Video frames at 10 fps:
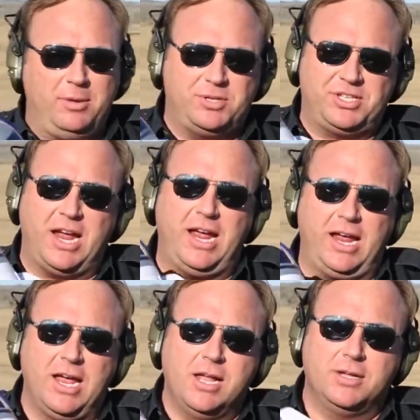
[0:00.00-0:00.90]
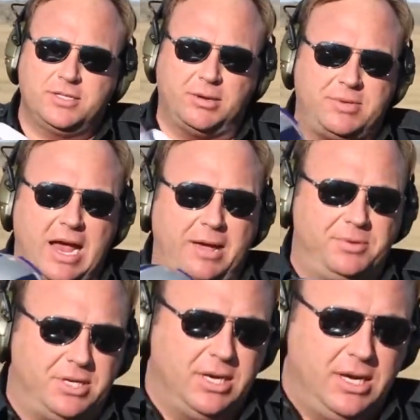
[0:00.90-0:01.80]
and he was saying
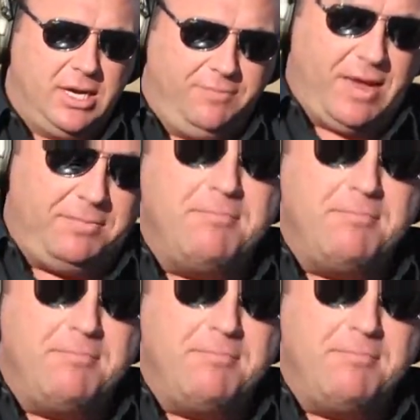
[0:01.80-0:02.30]
sometimes if they